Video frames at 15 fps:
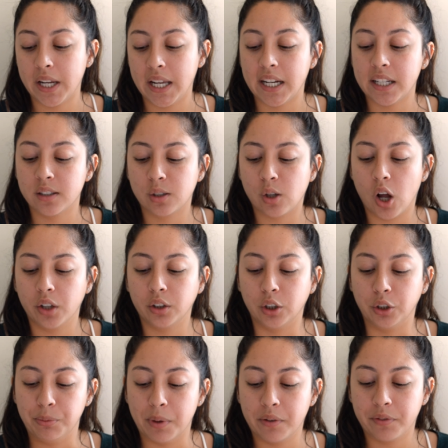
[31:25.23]
It is called
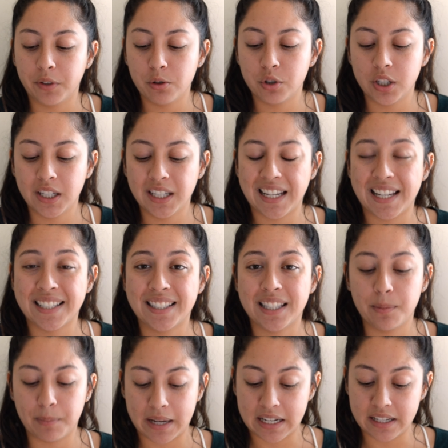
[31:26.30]
LumaFusion. It's
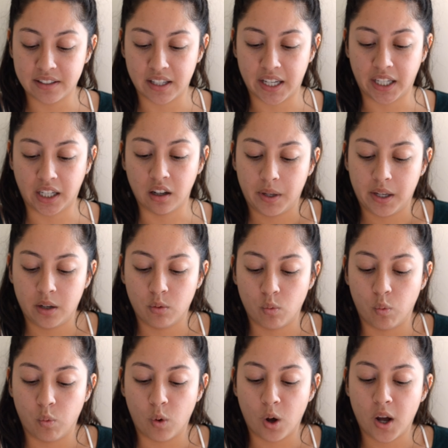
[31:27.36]
amazing. It
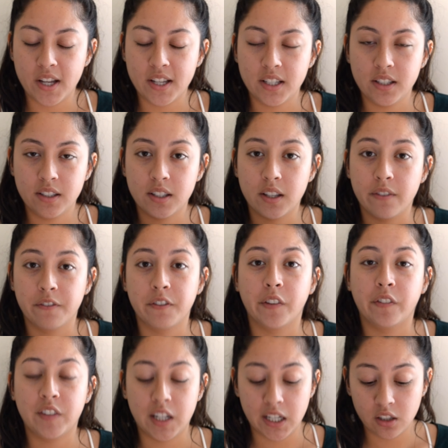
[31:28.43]
was
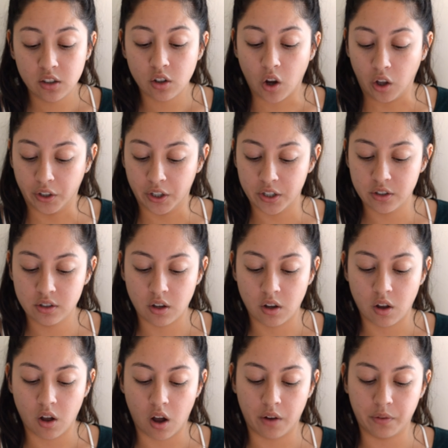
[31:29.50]
$15
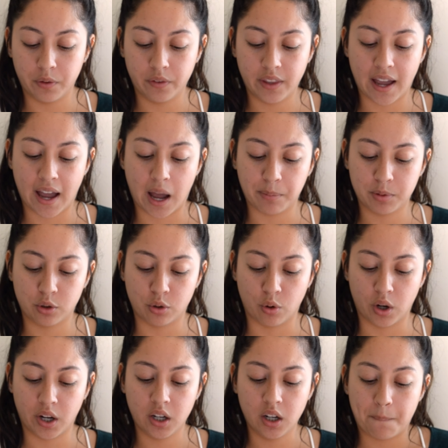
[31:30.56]
off of the App
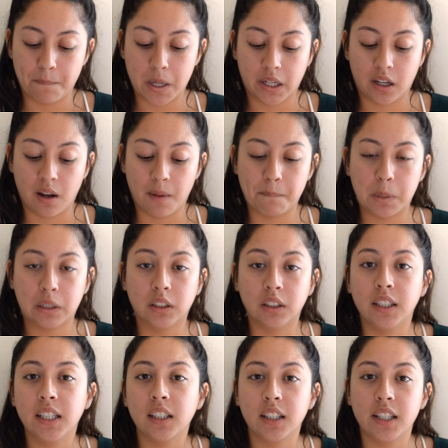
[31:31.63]
Store, but
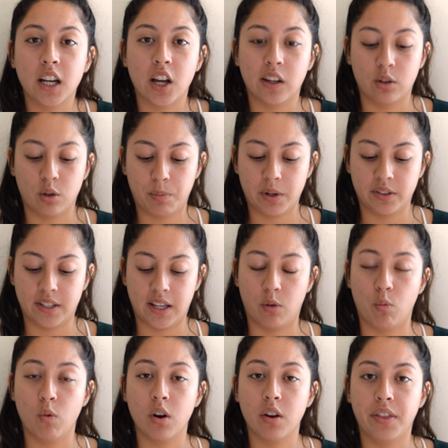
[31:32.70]
completely
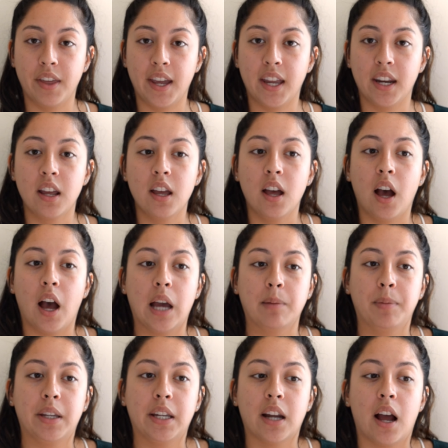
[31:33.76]
100% worth it. I
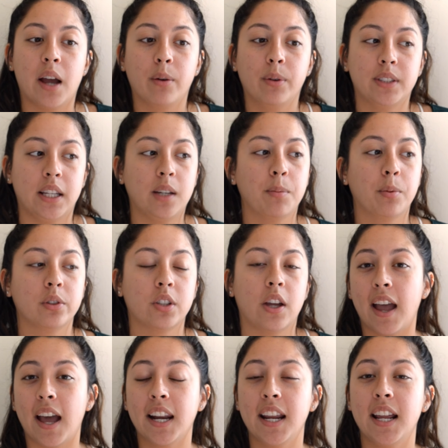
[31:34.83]
mean, I was able
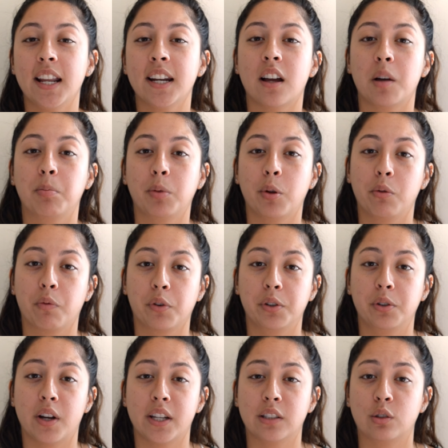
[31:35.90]
to edit and upload for you
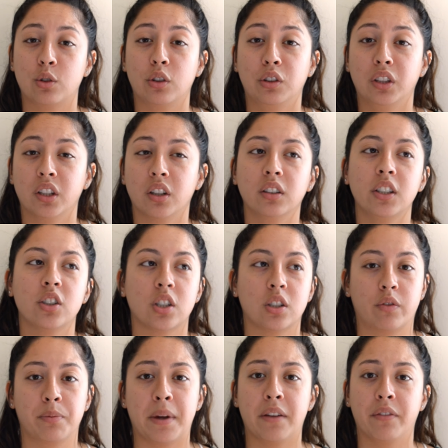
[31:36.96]
guys literally just
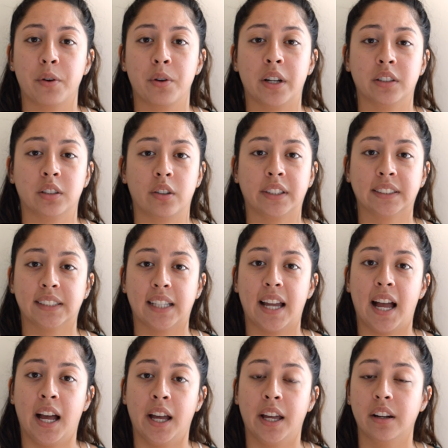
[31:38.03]
for my phone as long as I
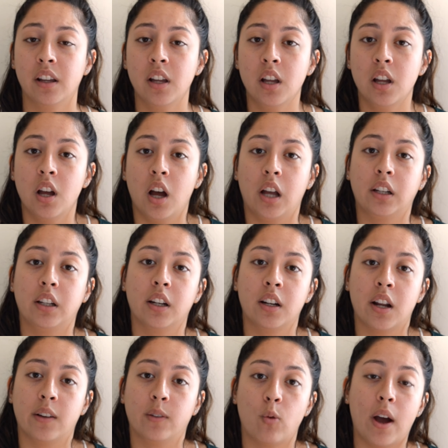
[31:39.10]
had a good
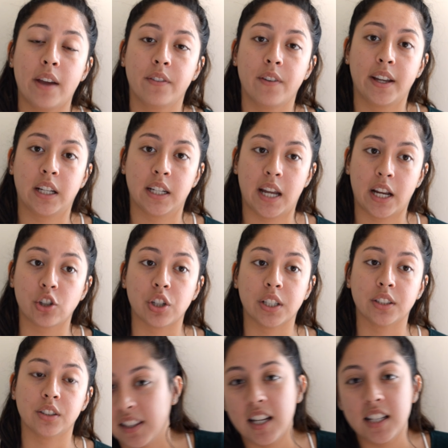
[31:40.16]
enough Wi-Fi
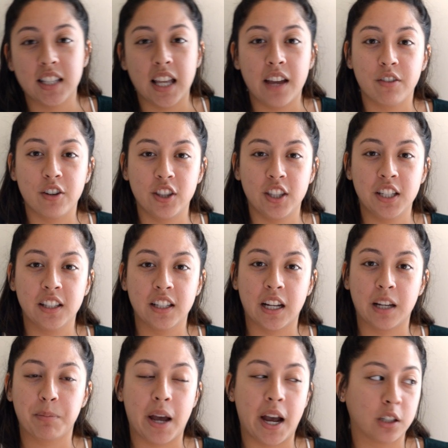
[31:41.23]
connections. That's everything that
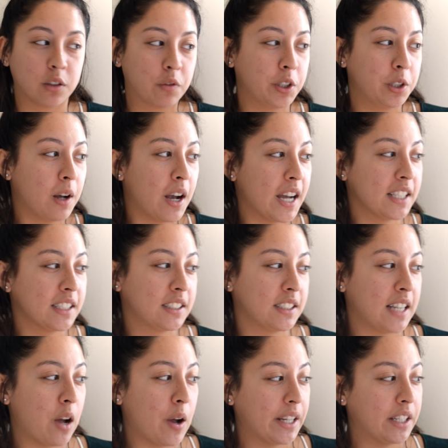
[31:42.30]
I packed for you guys.
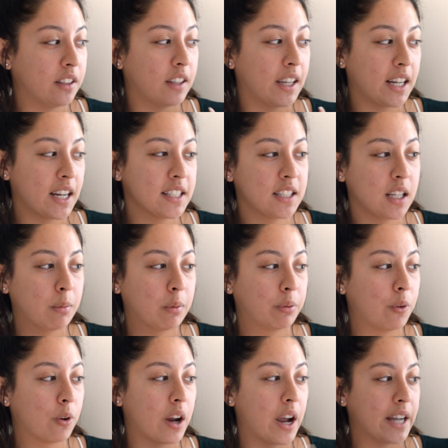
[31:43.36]
Now, like I said
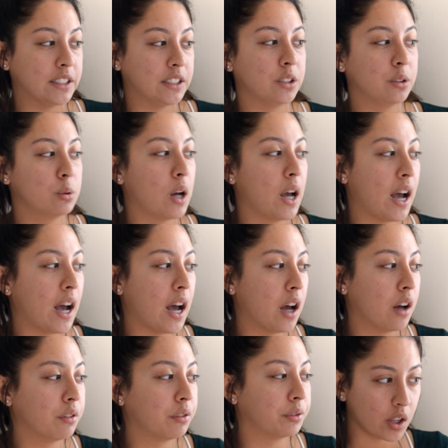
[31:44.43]
before, I do
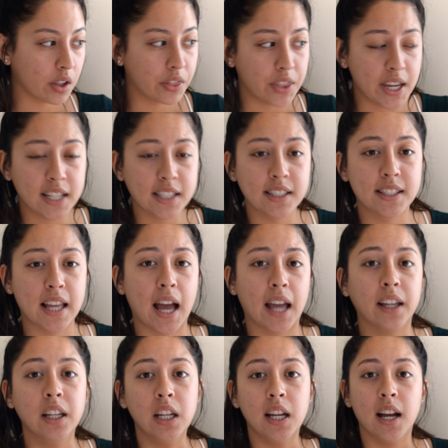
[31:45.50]
have things
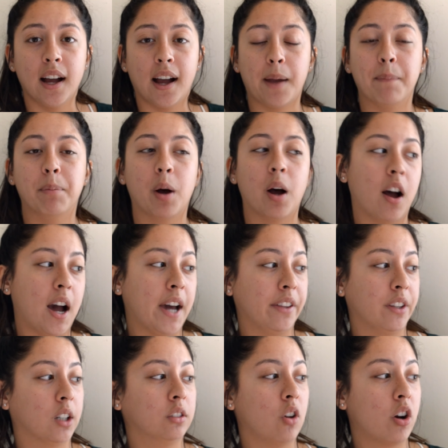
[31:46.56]
that I bought
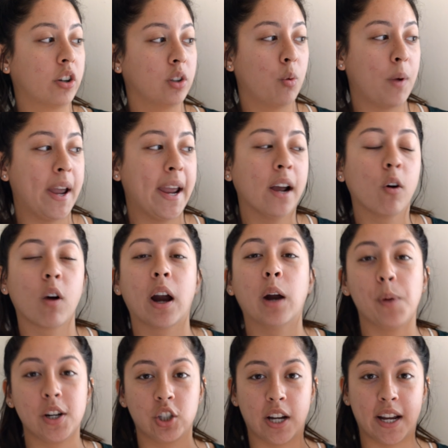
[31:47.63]
either along the way or I
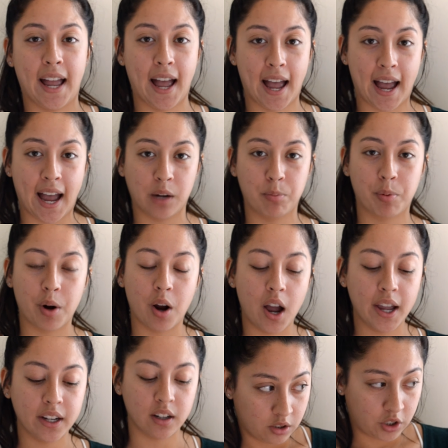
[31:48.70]
wish I had
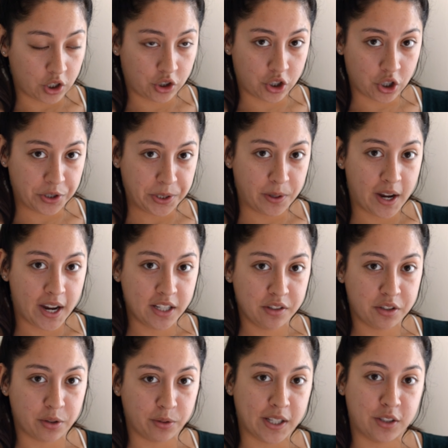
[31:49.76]
brought to show you
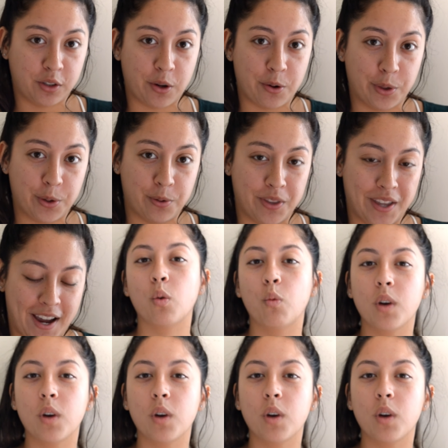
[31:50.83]
guys, so let's go through that.